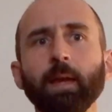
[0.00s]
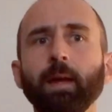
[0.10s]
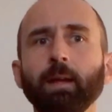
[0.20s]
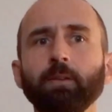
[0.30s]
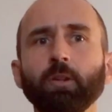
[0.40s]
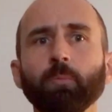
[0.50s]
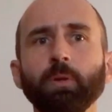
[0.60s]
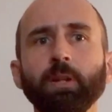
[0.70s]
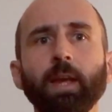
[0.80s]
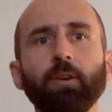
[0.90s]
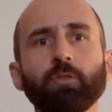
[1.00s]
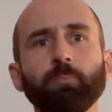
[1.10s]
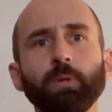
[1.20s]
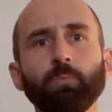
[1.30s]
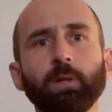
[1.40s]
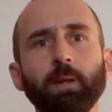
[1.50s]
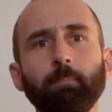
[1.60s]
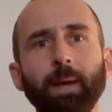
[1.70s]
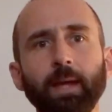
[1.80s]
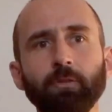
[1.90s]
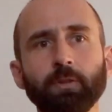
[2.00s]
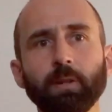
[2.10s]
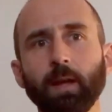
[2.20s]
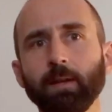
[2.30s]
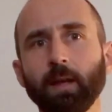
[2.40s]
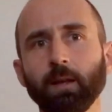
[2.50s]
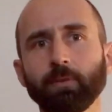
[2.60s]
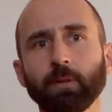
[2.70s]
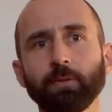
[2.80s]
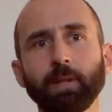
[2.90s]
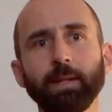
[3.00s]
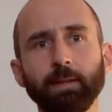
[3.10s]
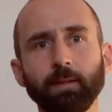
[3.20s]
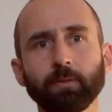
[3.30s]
and the communication between the patient and healthcare settings